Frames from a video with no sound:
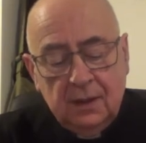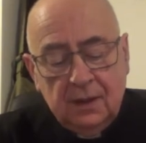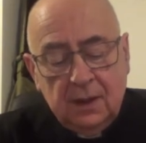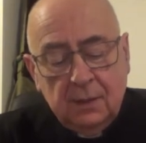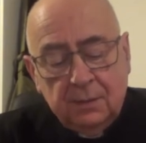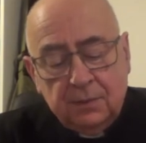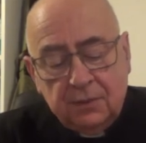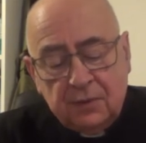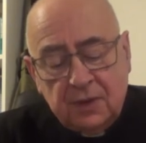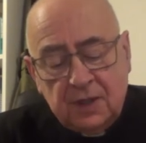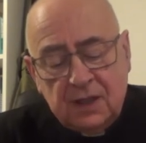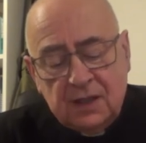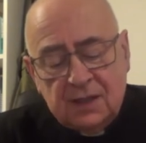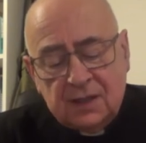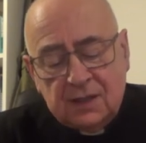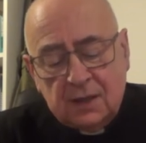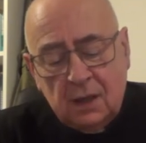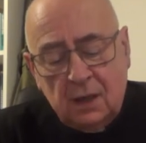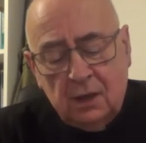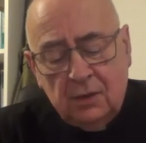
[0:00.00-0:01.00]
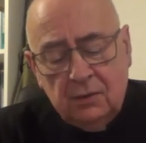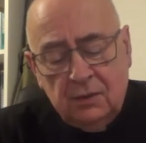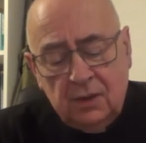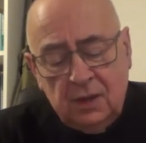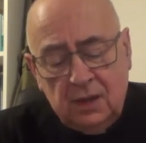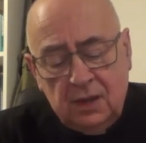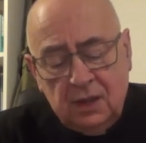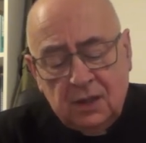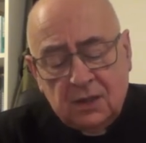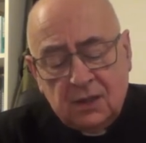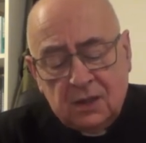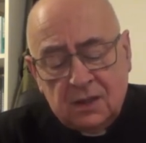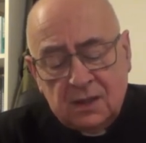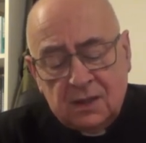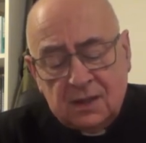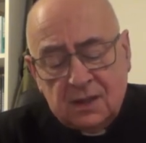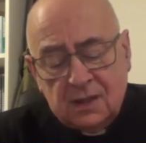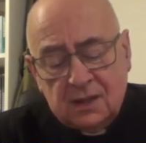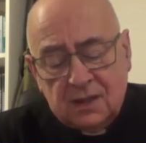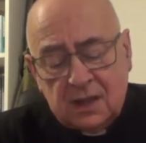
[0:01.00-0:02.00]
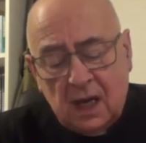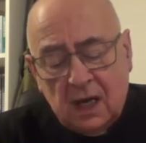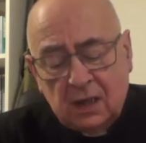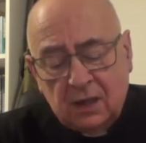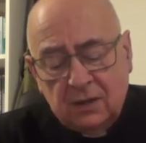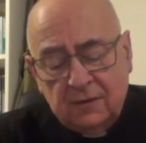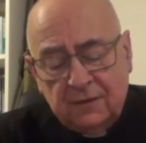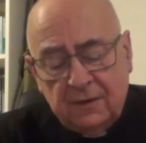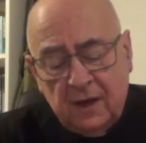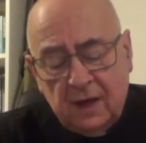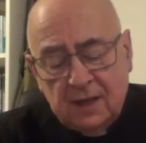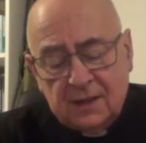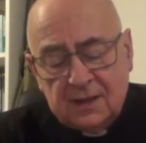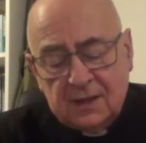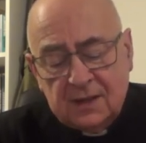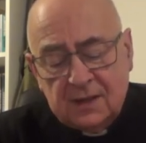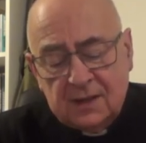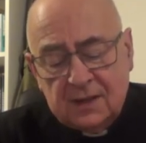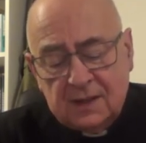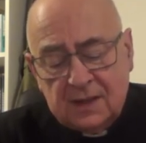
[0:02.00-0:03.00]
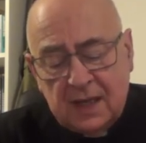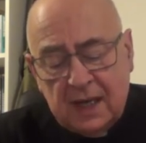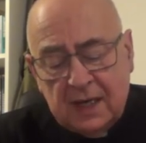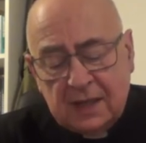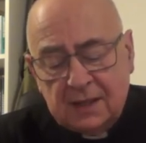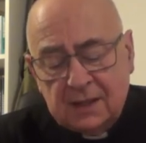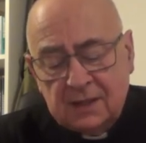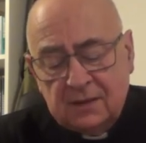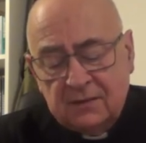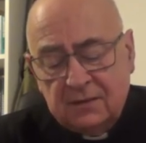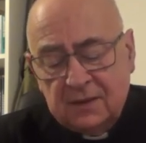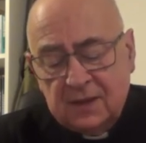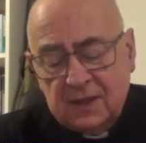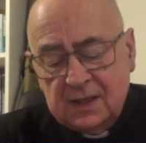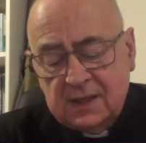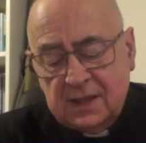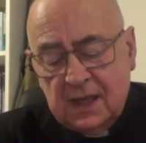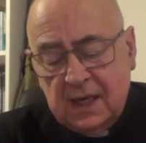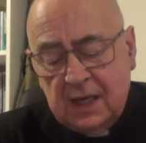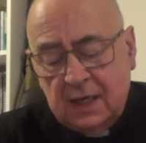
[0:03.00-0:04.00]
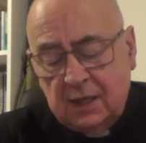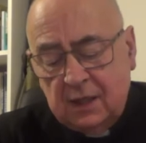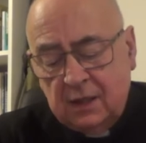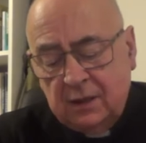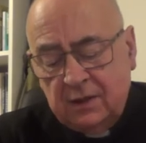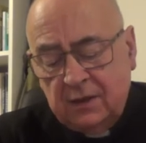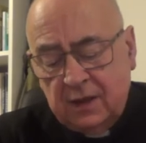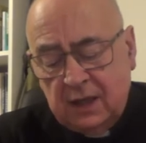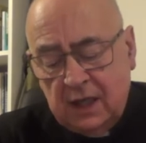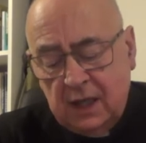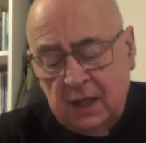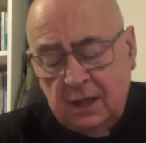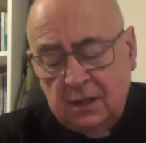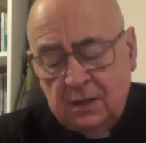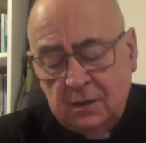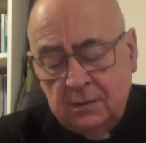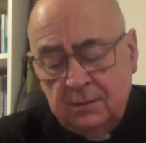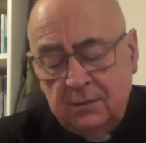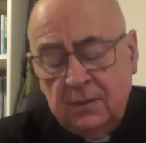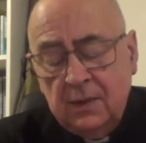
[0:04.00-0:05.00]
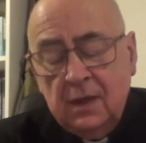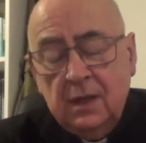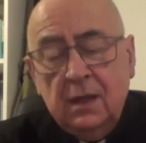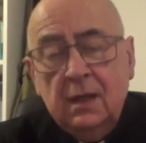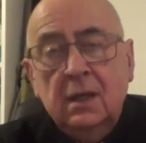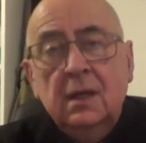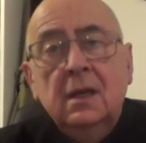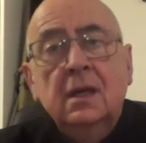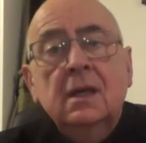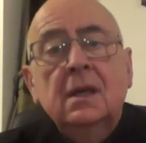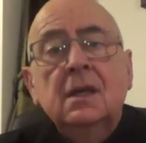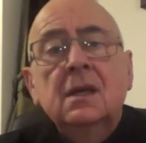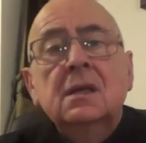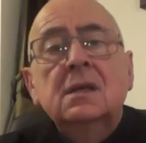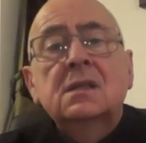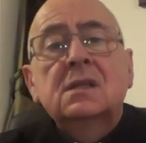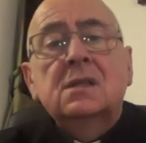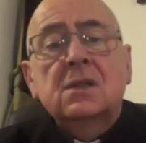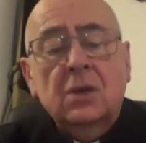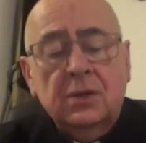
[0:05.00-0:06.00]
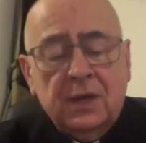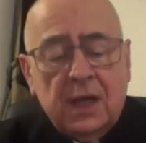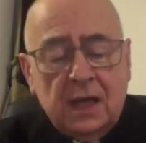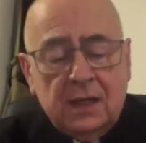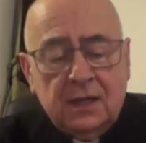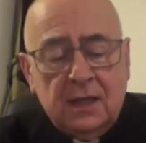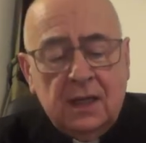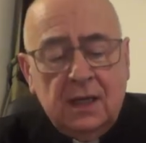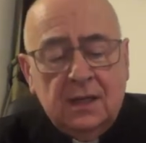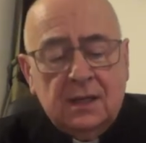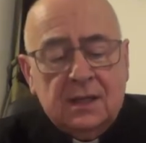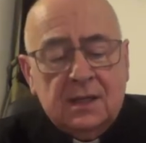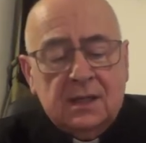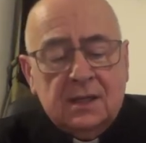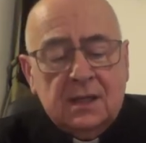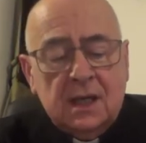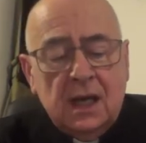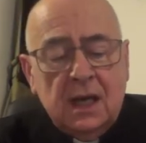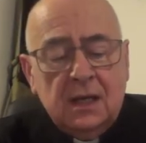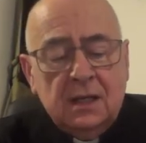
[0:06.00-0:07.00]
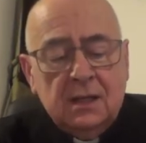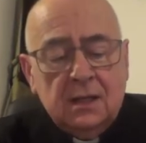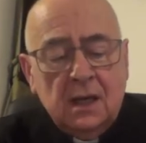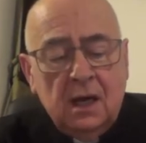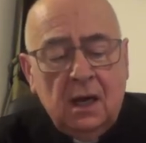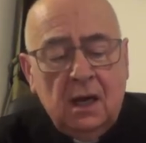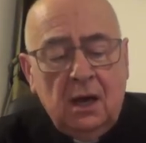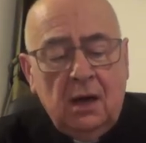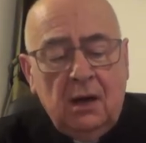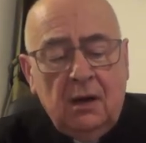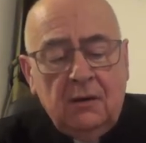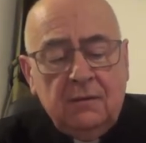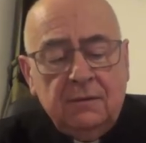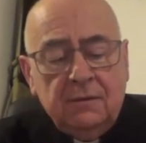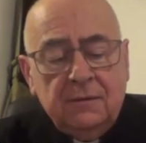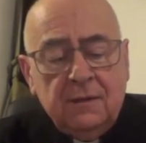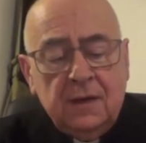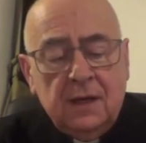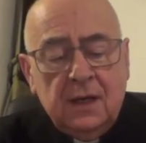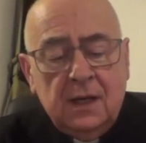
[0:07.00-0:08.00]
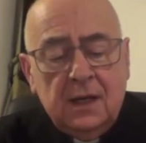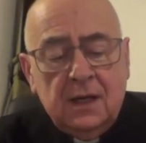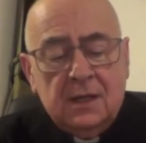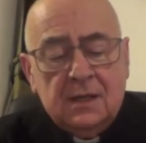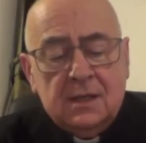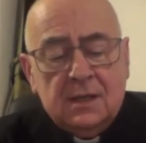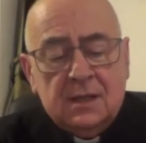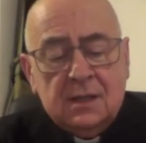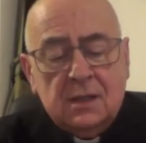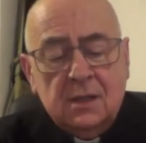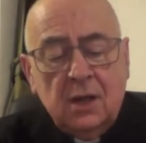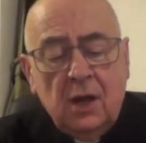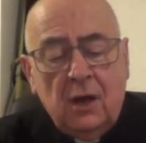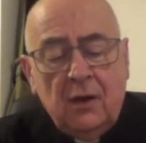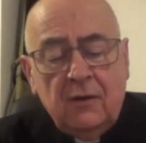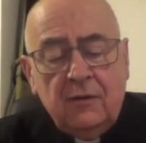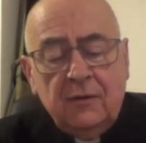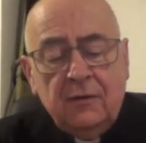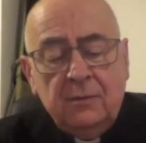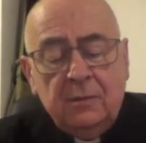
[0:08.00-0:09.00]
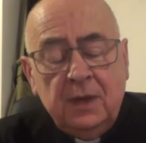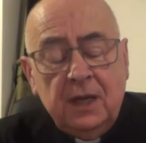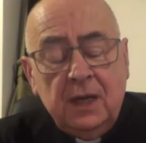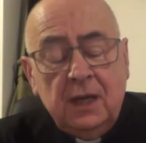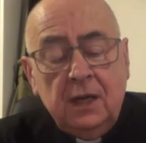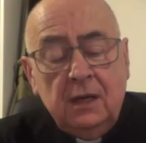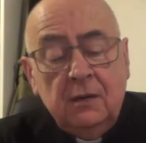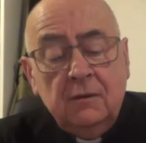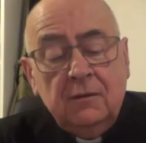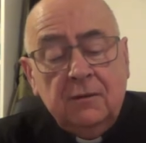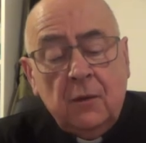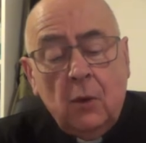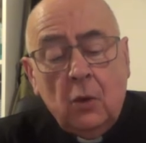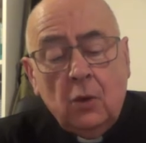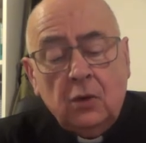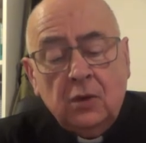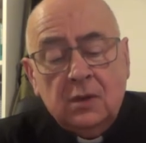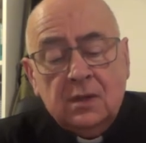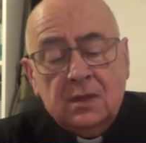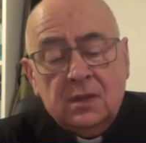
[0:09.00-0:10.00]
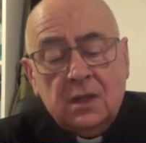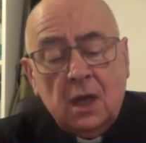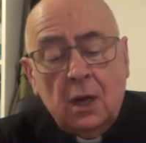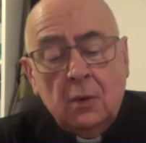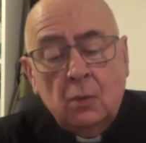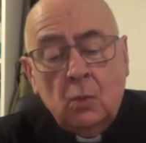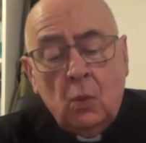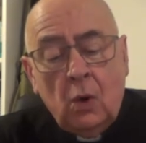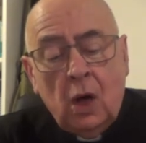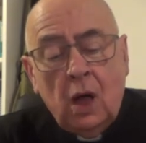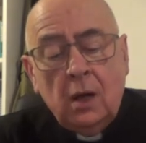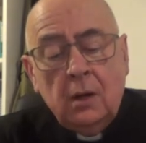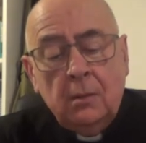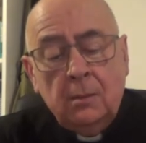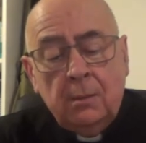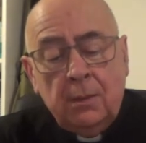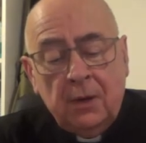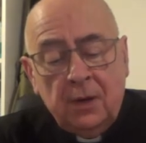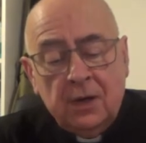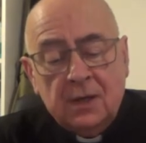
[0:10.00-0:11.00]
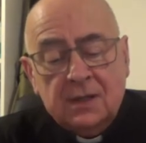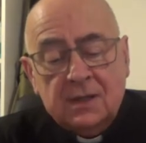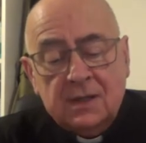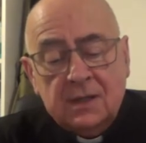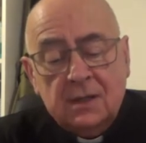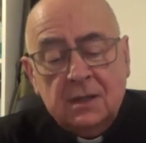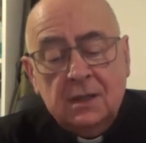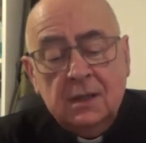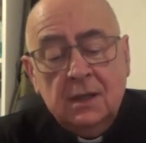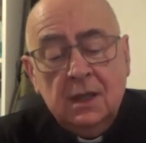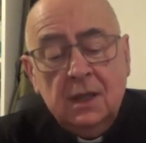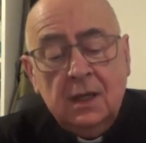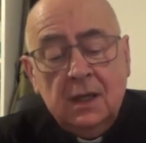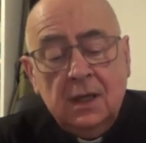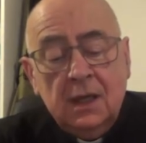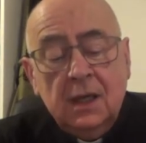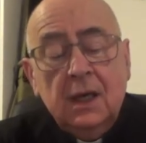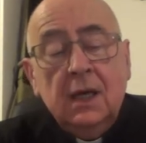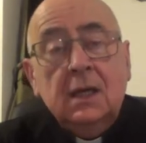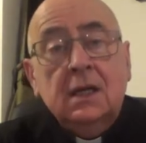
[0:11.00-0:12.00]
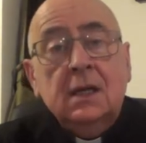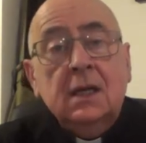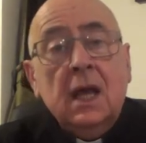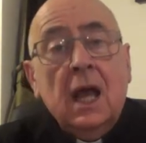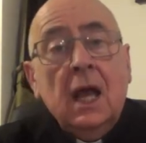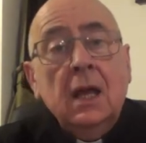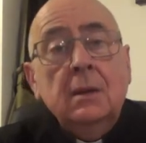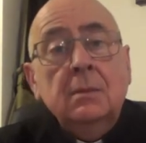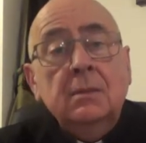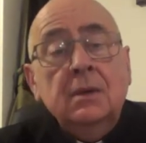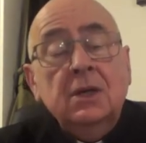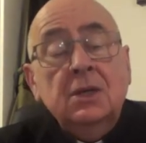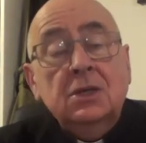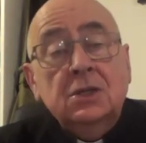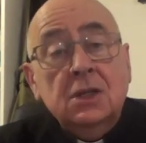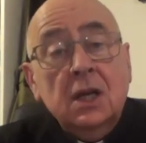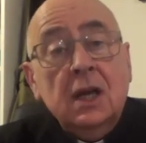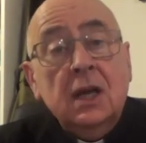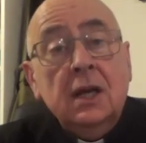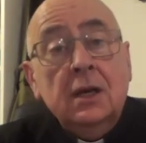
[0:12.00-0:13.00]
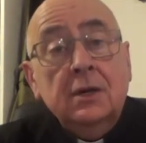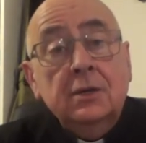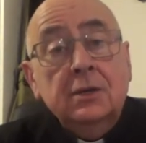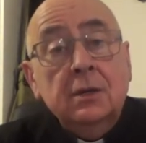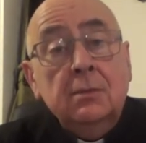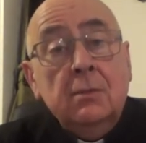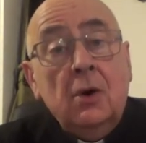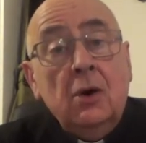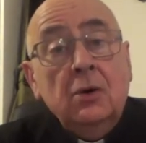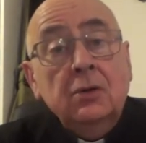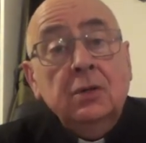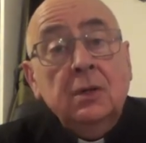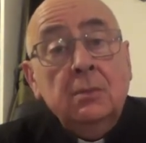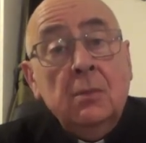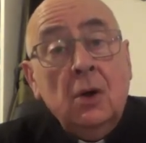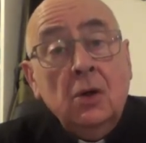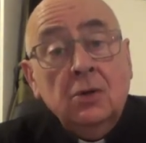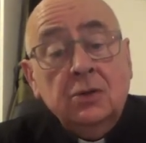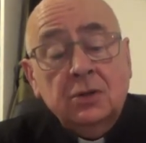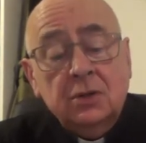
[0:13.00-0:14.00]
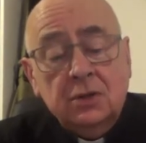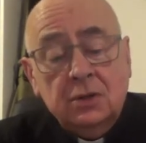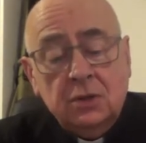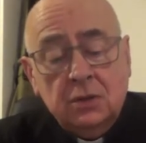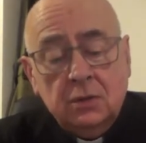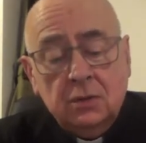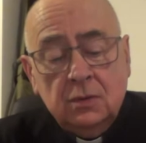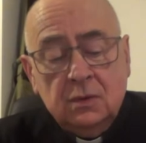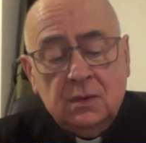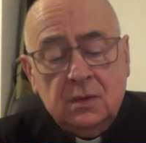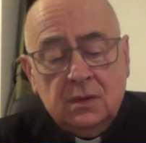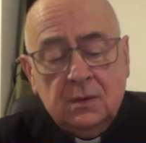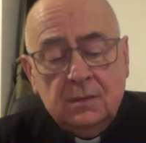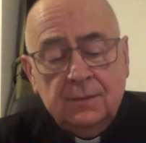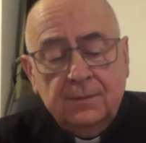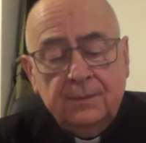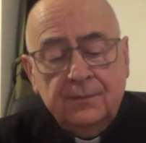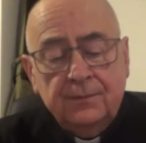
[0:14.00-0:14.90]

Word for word: The priest or religious sacrifices sex for the sake of the kingdom, so that instead of his love being focused on one person, it can be shared among the multitudes.